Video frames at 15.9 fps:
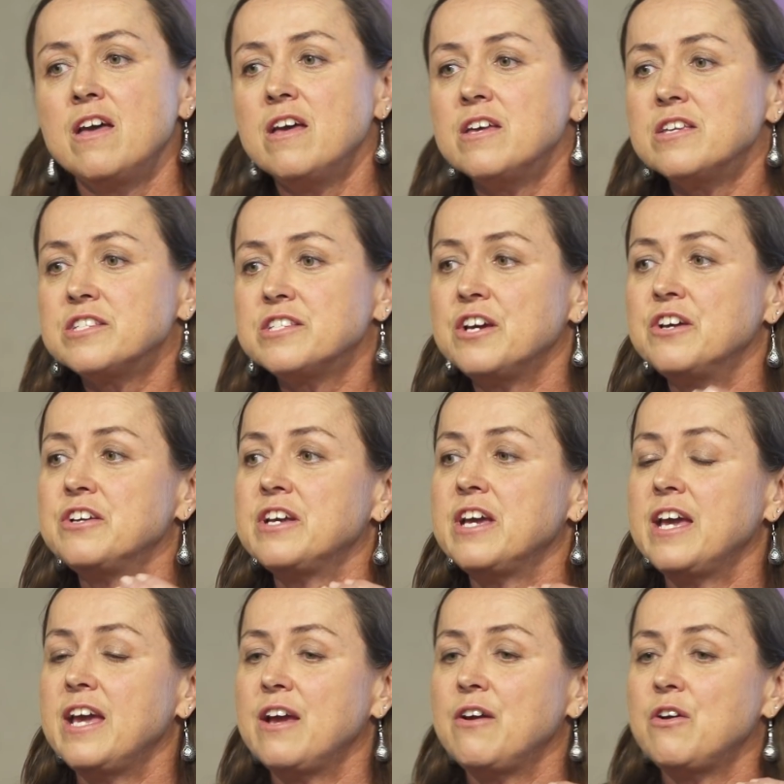So
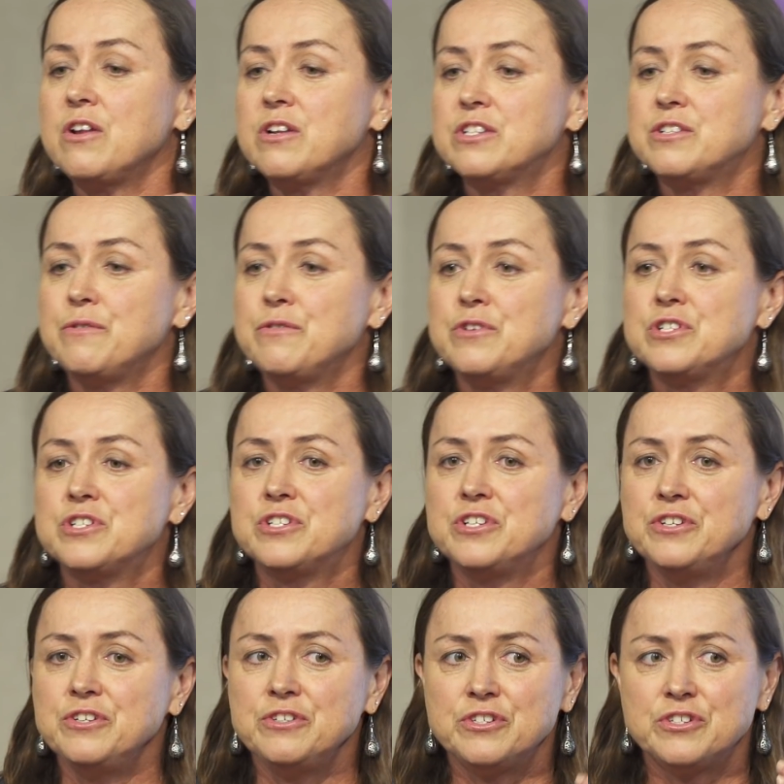
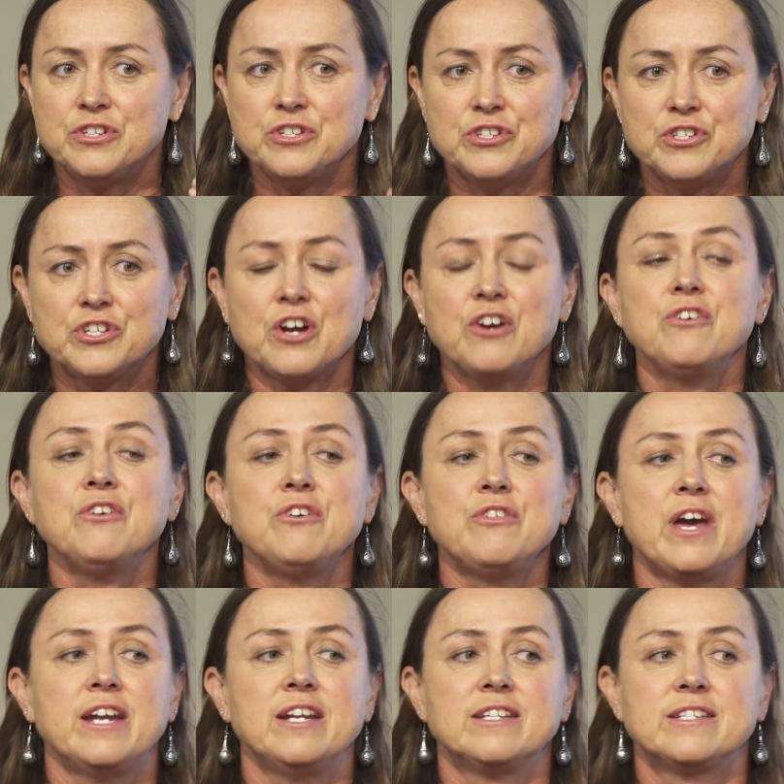to show you
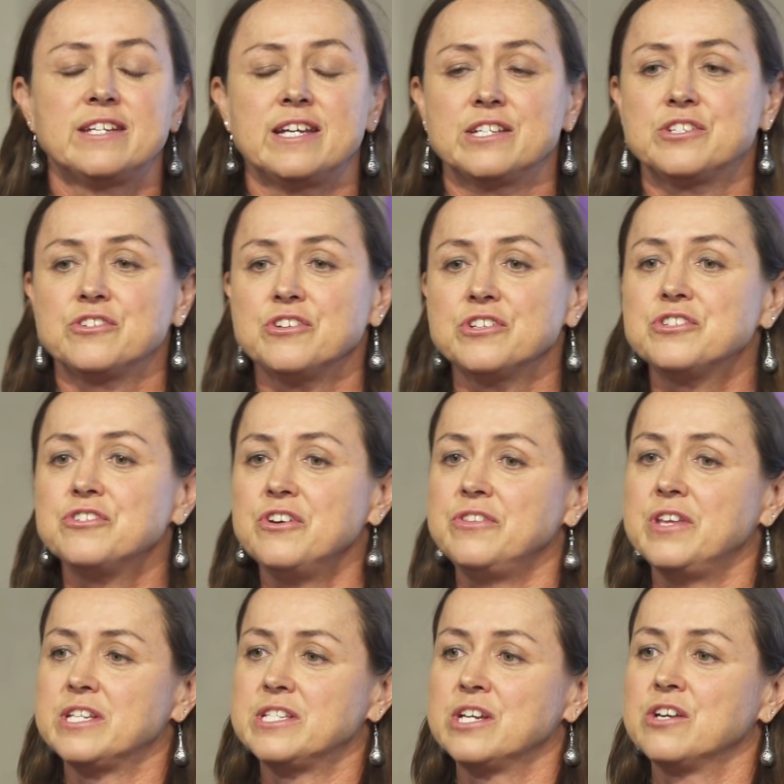that it's testosterone
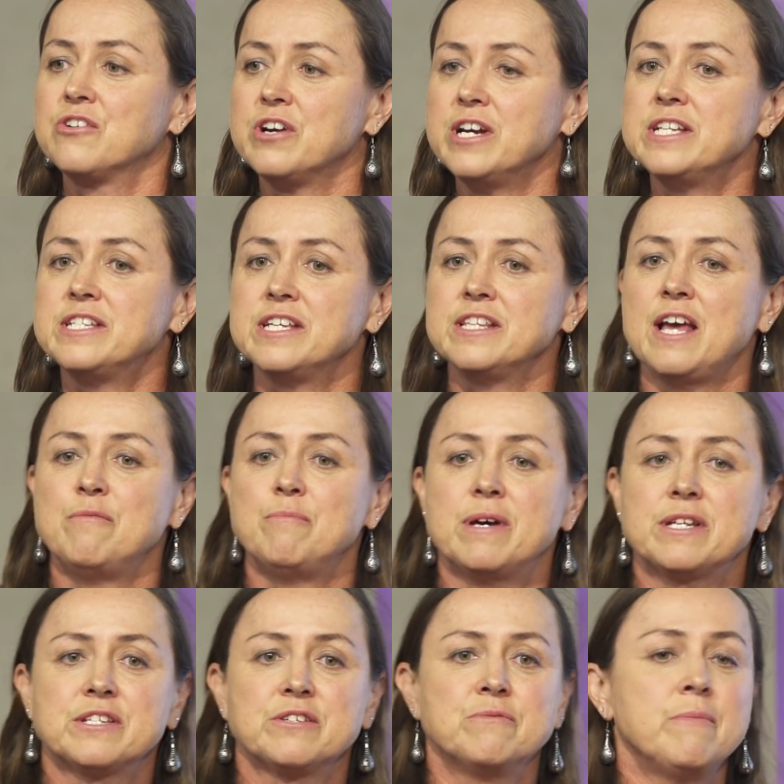that's increasing that
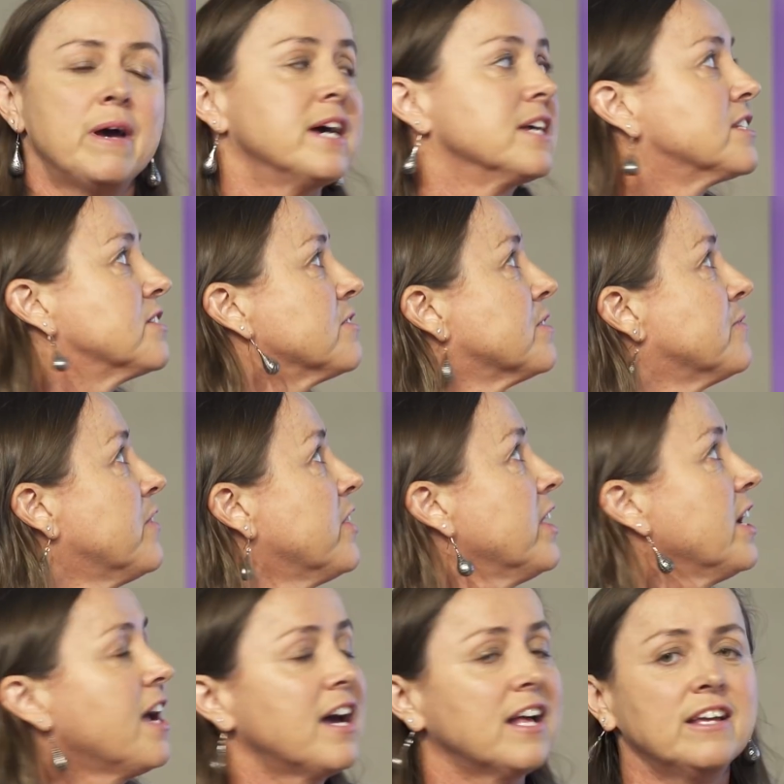muscle mass, there's a
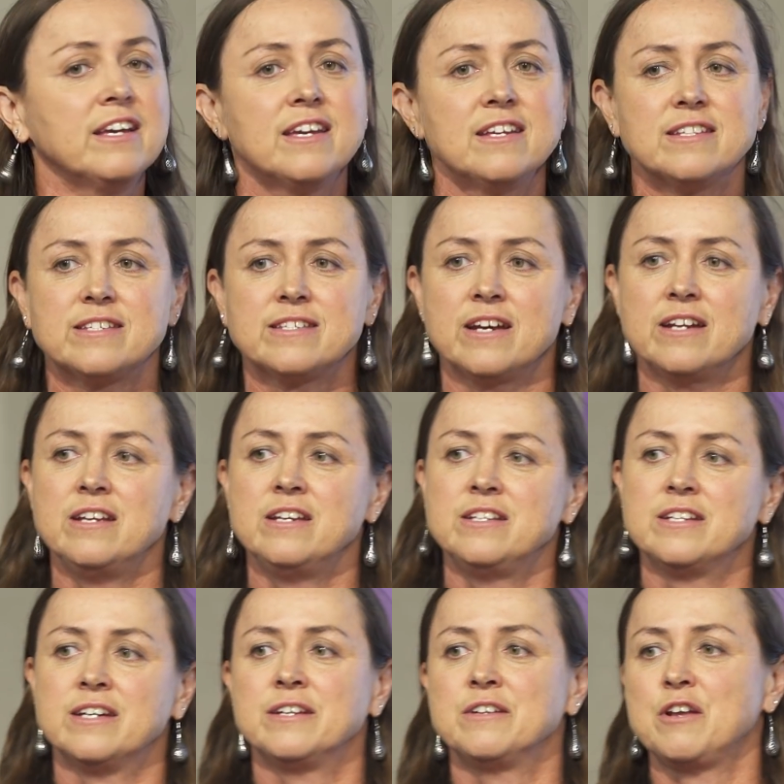very elegant study
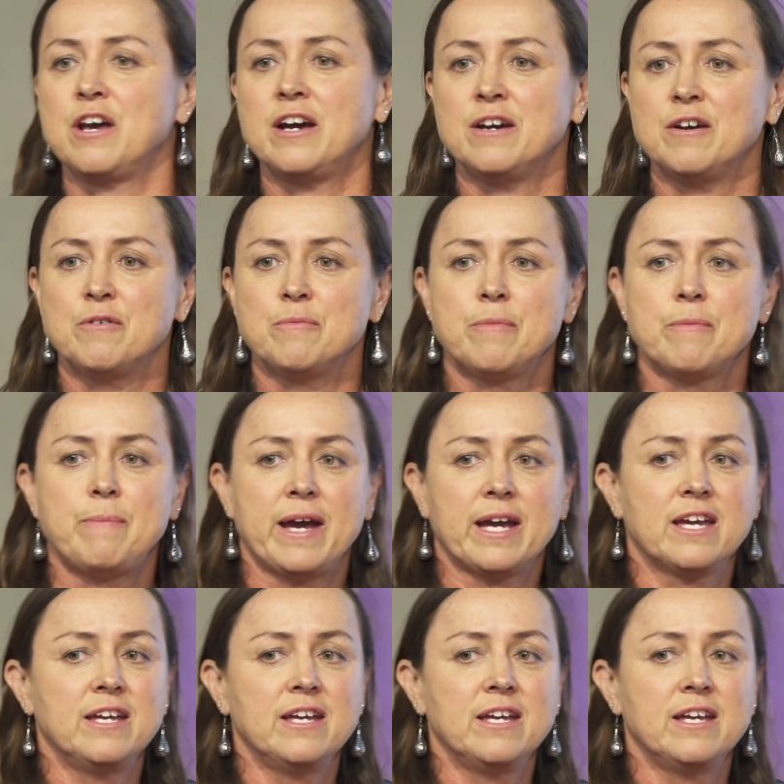done back